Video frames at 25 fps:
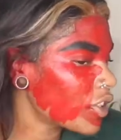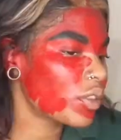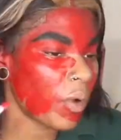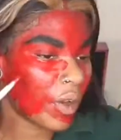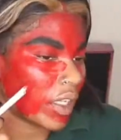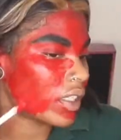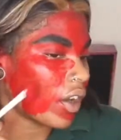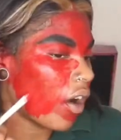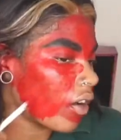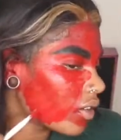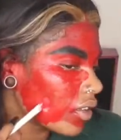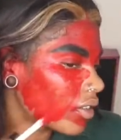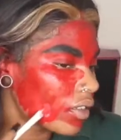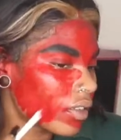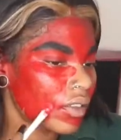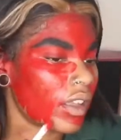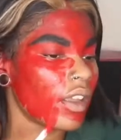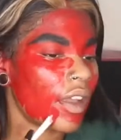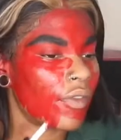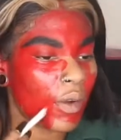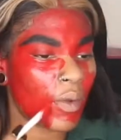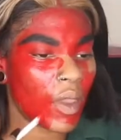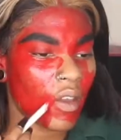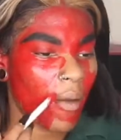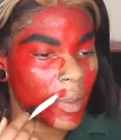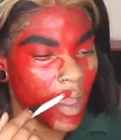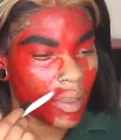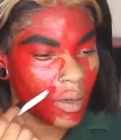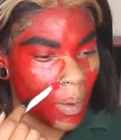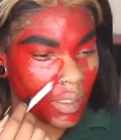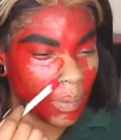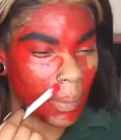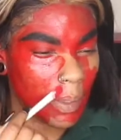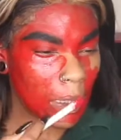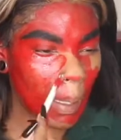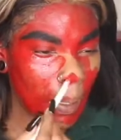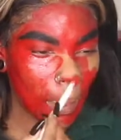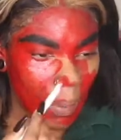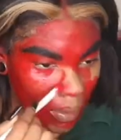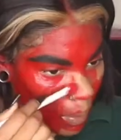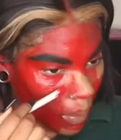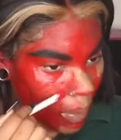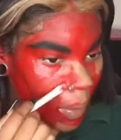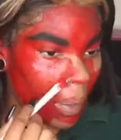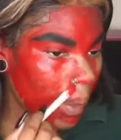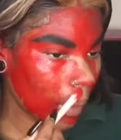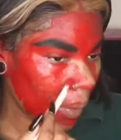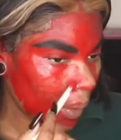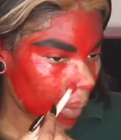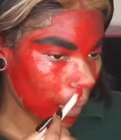but I didn't break out after this,
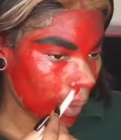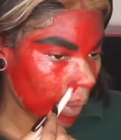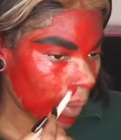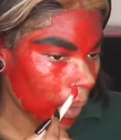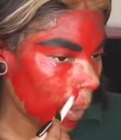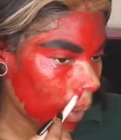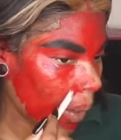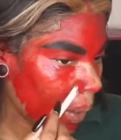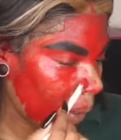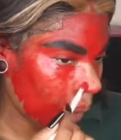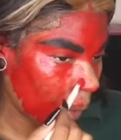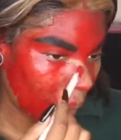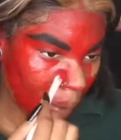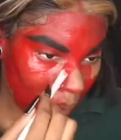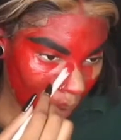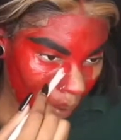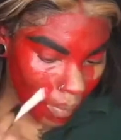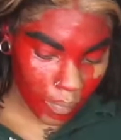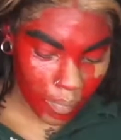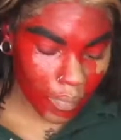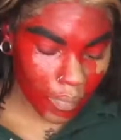which is really weird.